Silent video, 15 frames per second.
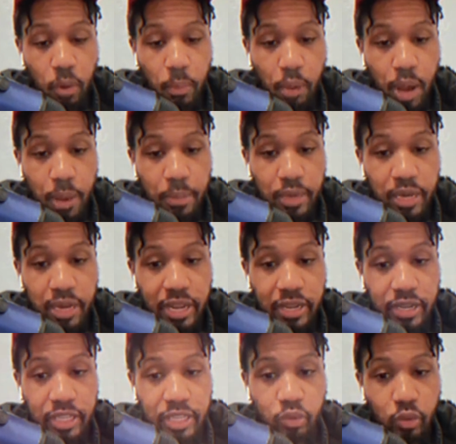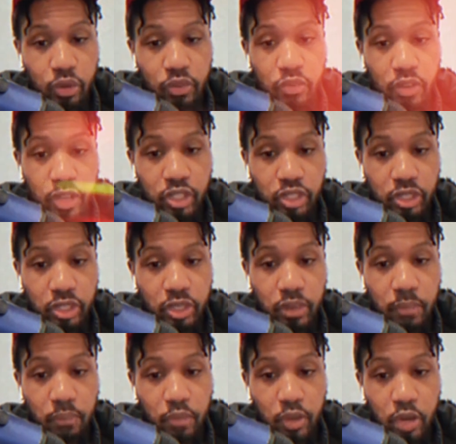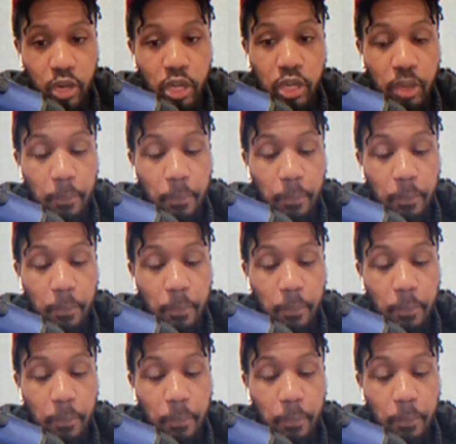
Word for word: a property that needs renovation, and they're going to